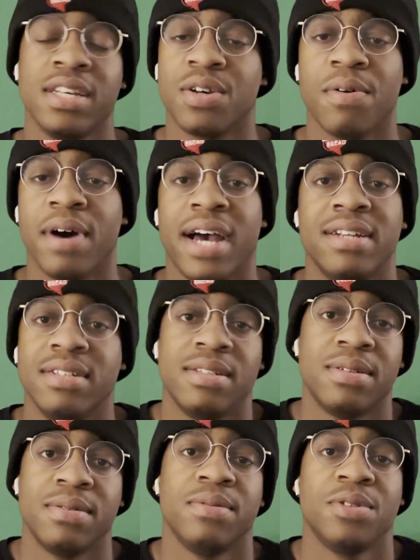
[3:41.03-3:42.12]
So I
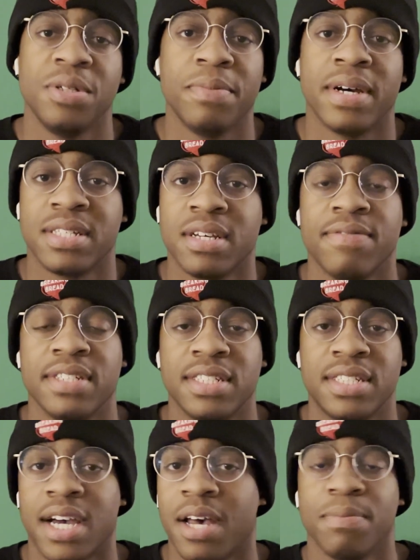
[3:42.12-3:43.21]
just treat myself as a
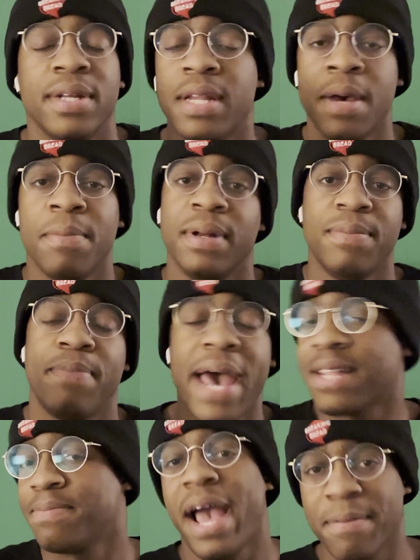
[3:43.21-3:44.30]
child. But
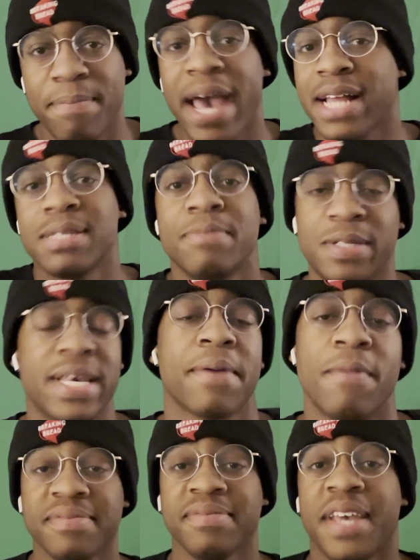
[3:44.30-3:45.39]
back to
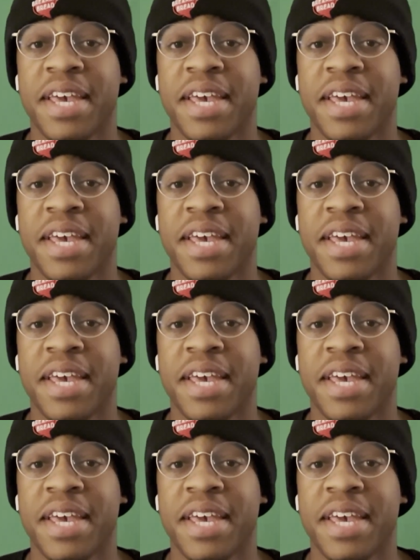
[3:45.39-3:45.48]
Mutekimaru.